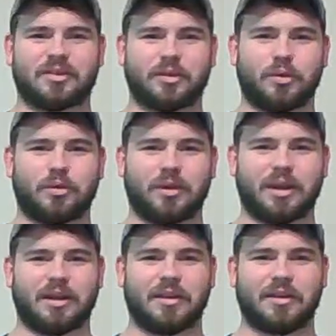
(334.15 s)
So
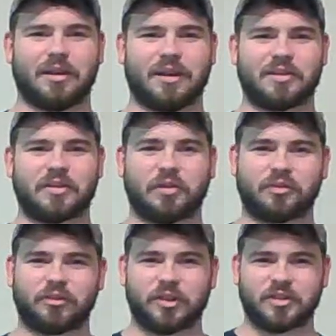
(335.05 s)
in a
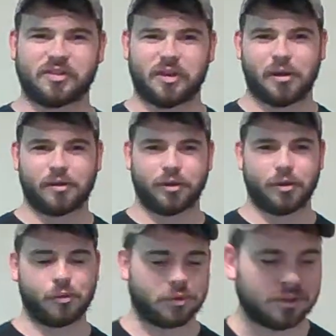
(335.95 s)
self-defense
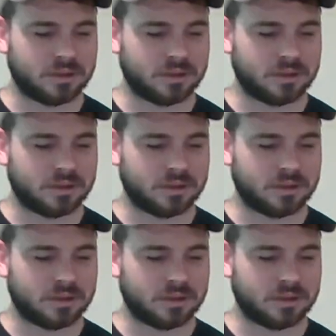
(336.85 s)
scenario,